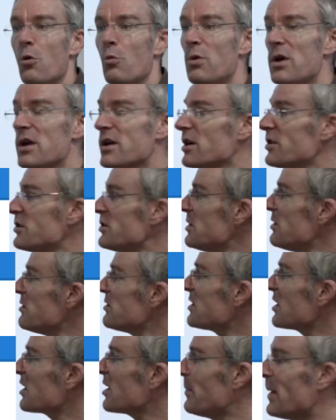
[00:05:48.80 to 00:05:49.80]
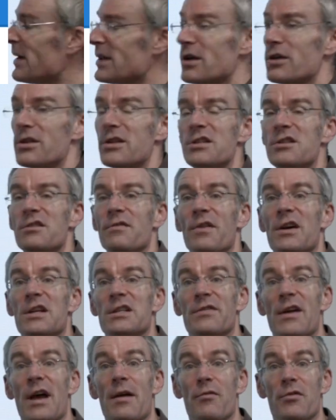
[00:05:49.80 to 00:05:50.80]
We're going to use the command line interface
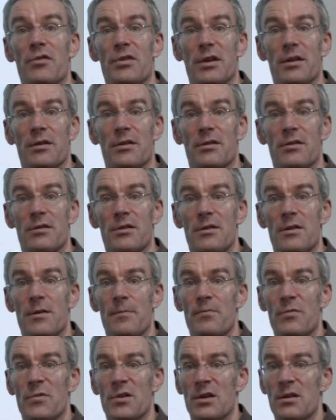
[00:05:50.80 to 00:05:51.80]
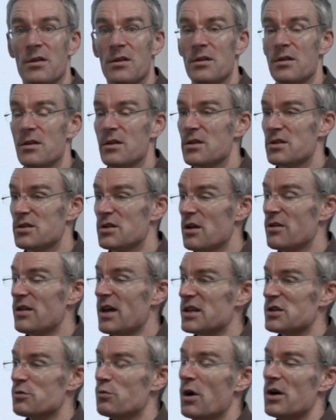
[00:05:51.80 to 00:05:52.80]
for everything. So
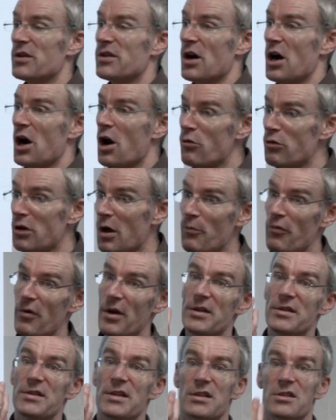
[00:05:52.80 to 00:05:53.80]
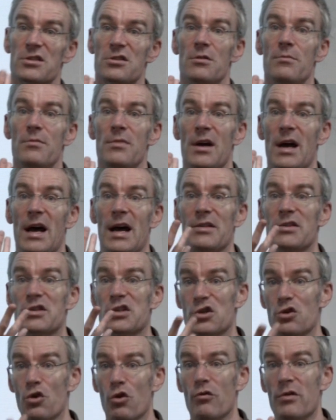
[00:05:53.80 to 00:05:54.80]
that's why the whole operating system and
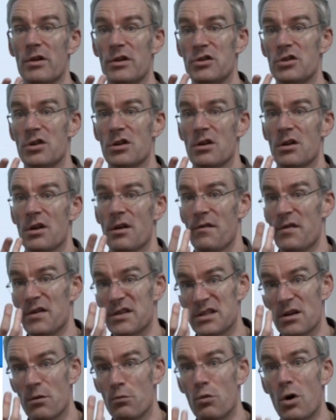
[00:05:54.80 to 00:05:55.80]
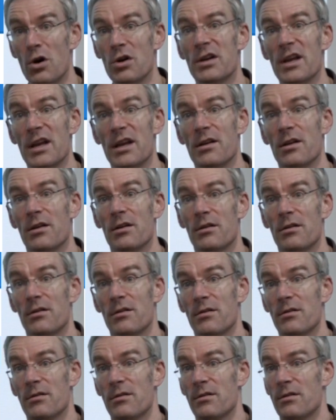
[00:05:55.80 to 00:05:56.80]
storage fits on 1 gig.
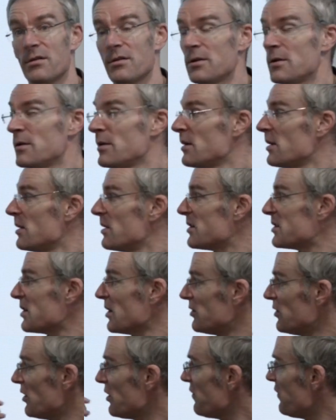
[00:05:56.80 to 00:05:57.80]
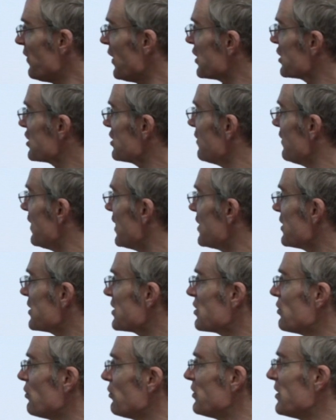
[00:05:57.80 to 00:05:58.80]
There's another version of
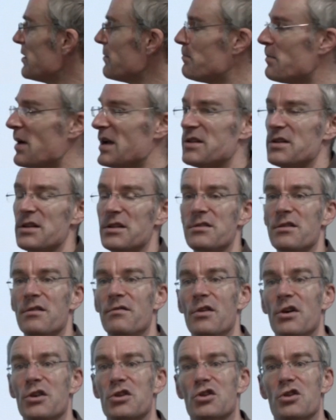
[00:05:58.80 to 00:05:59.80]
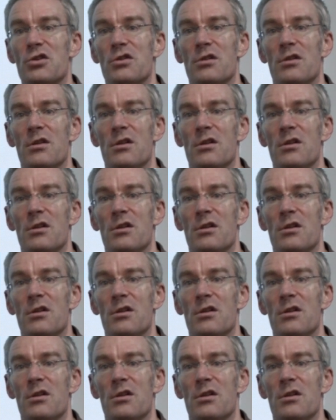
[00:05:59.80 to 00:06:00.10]
Linux called an embedded version.